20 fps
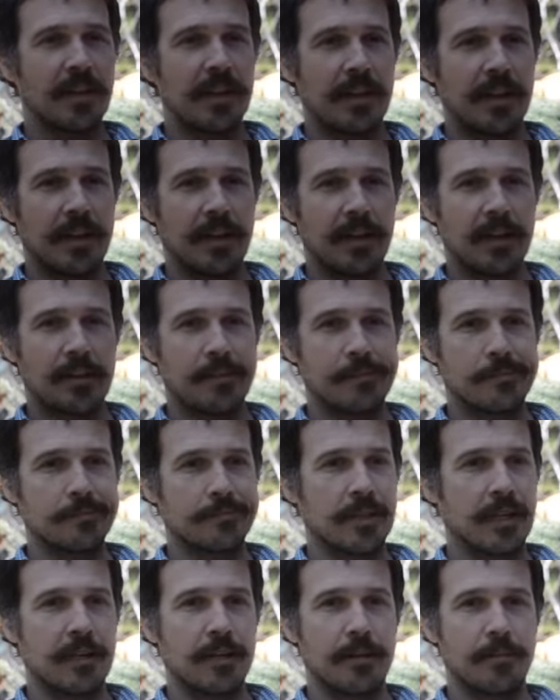and
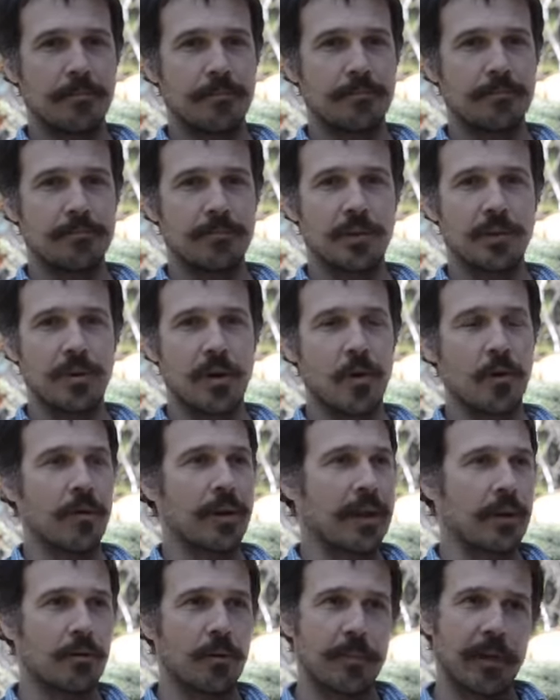grow
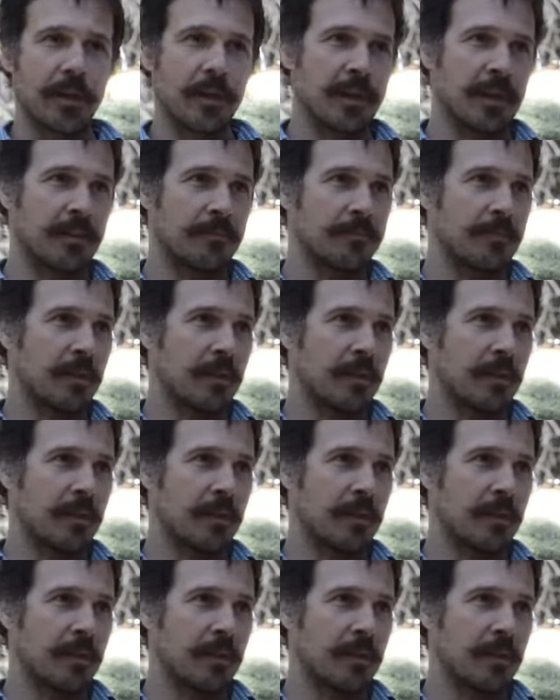incrementally.